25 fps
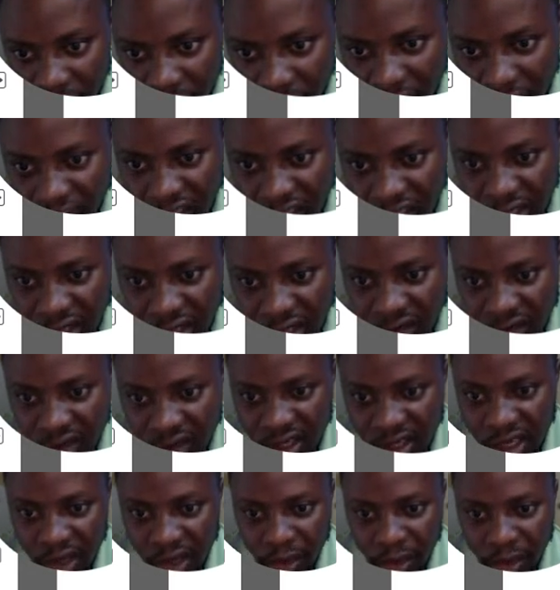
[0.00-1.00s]

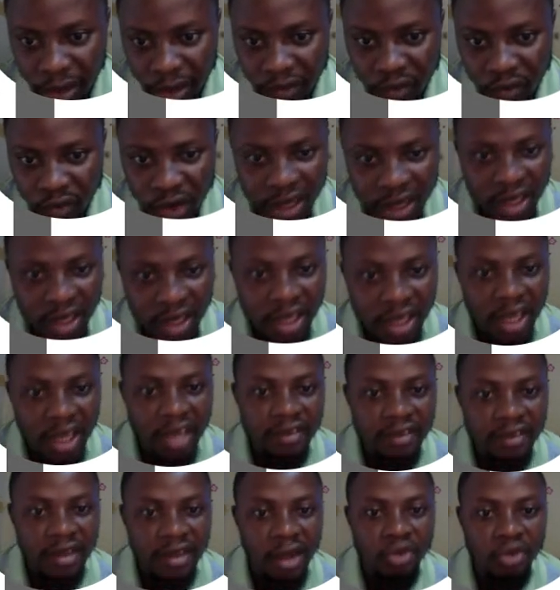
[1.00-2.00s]
cheesecake, we have wedding
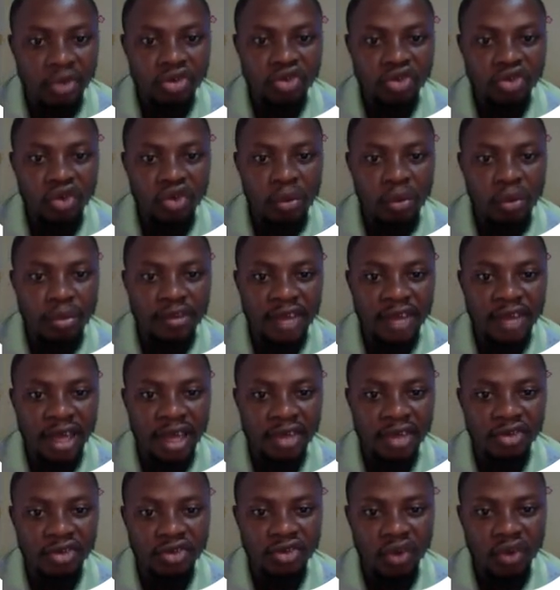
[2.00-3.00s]
cakes. Now just come
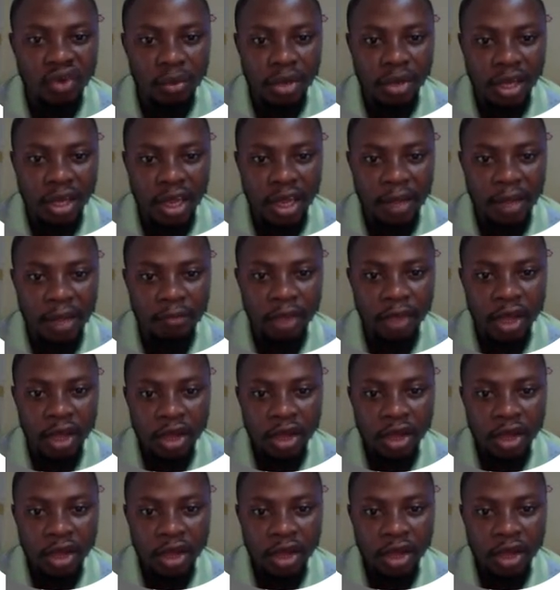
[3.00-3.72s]
here.